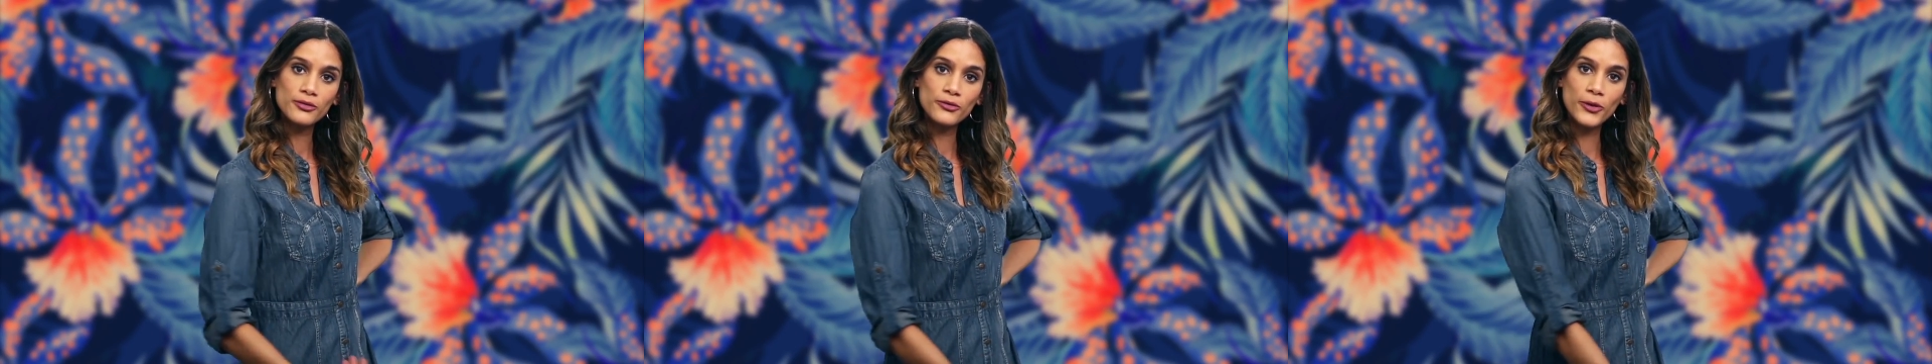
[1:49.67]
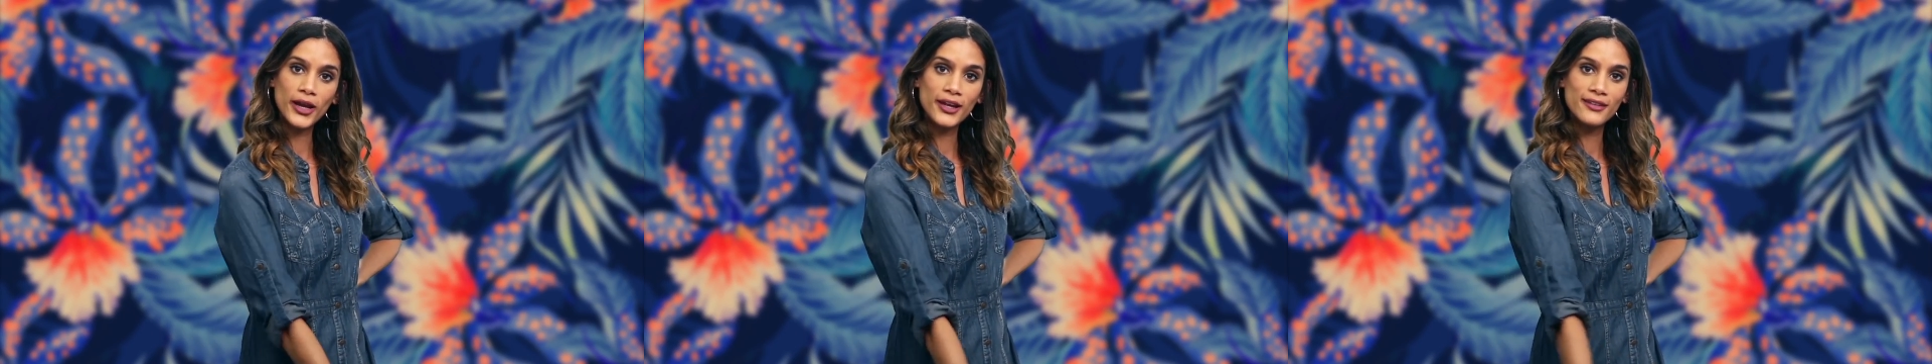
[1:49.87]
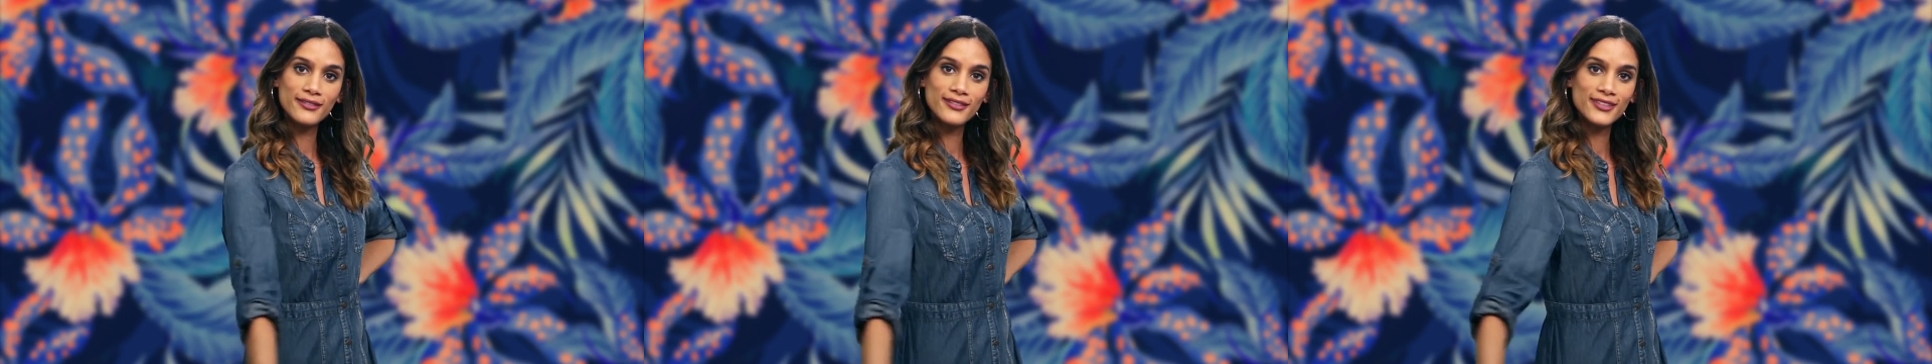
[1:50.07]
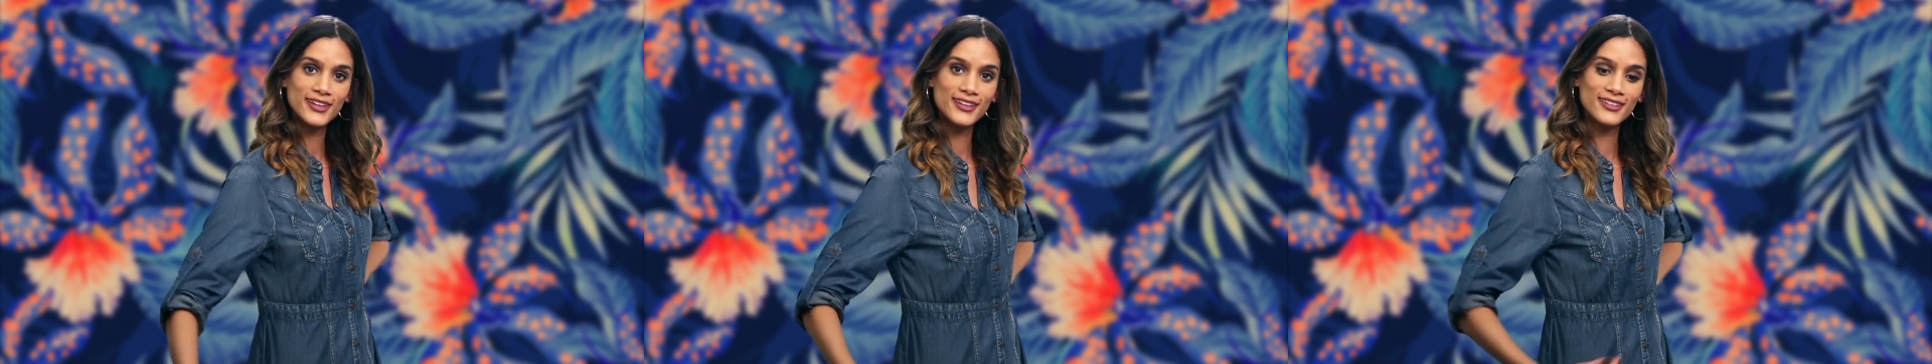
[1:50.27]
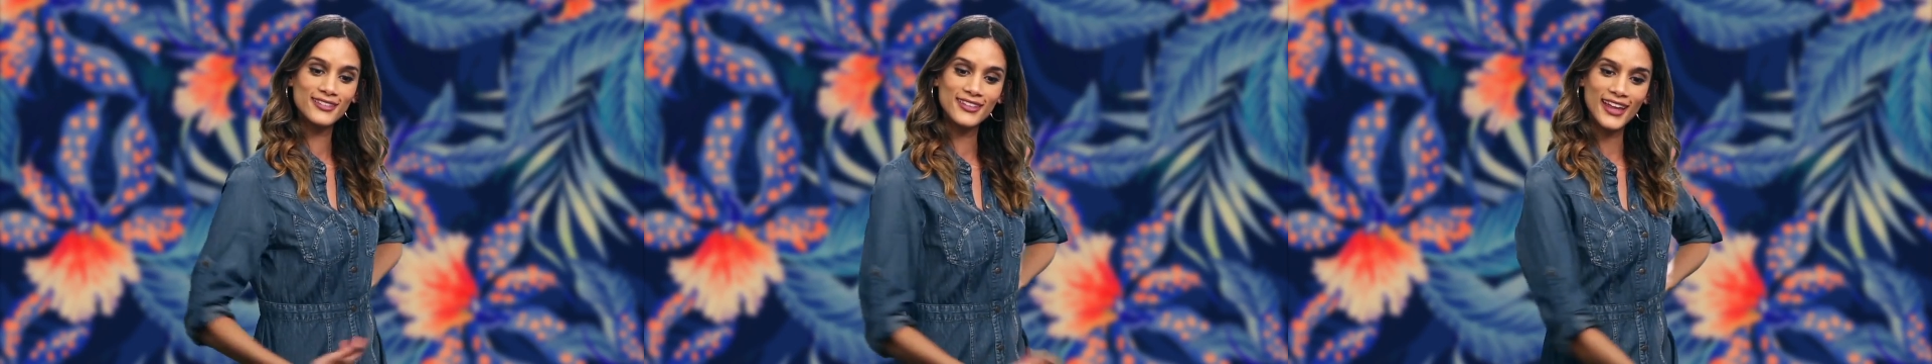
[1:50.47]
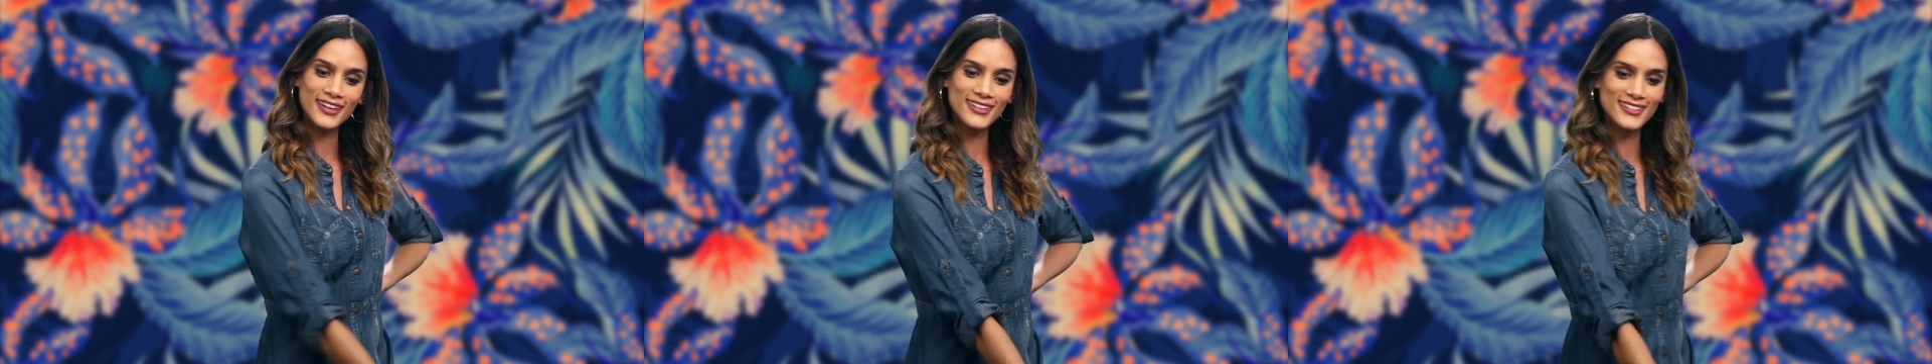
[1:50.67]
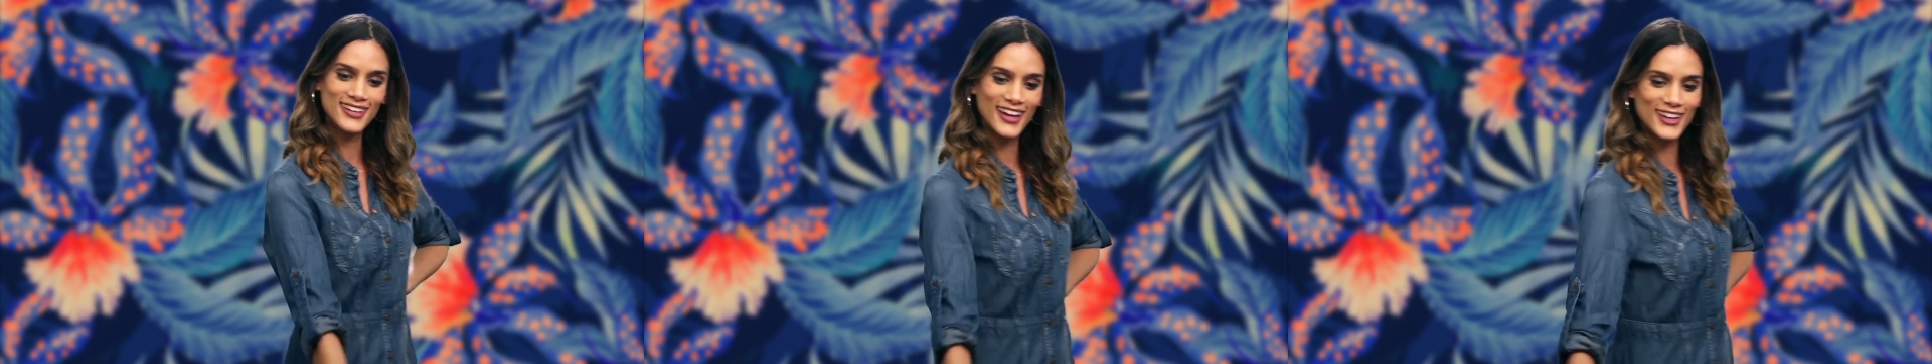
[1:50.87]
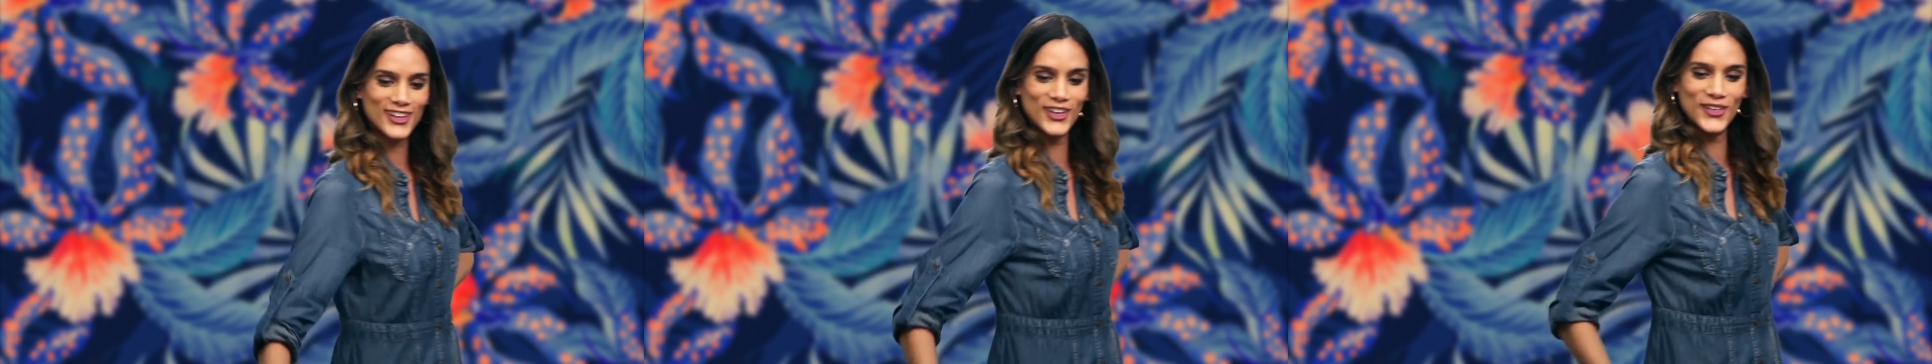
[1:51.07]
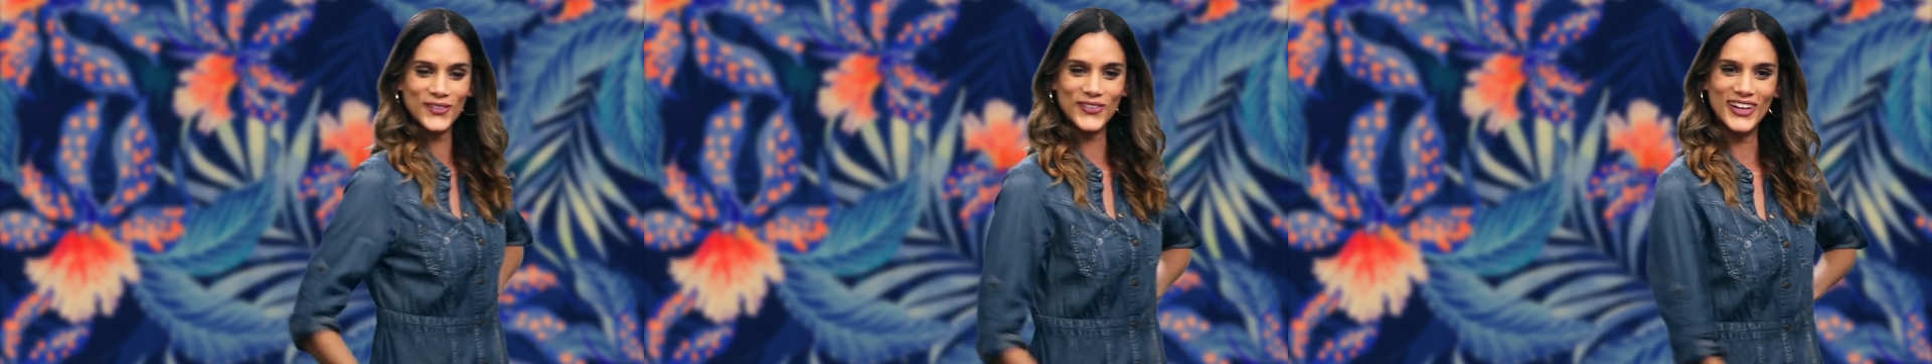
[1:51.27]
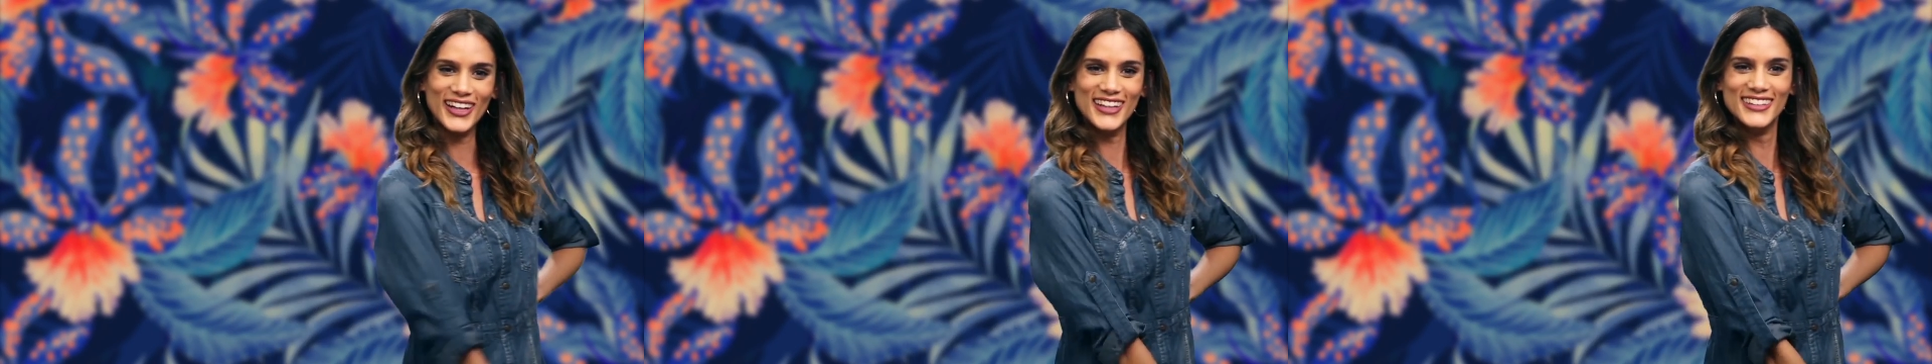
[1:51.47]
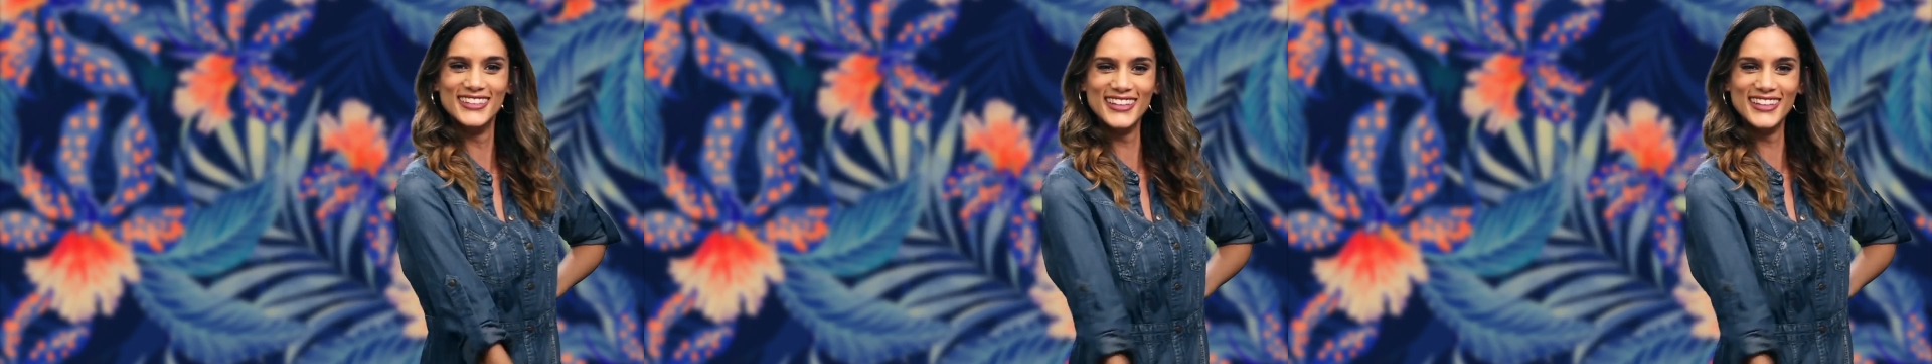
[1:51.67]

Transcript: Wait, that did not go well.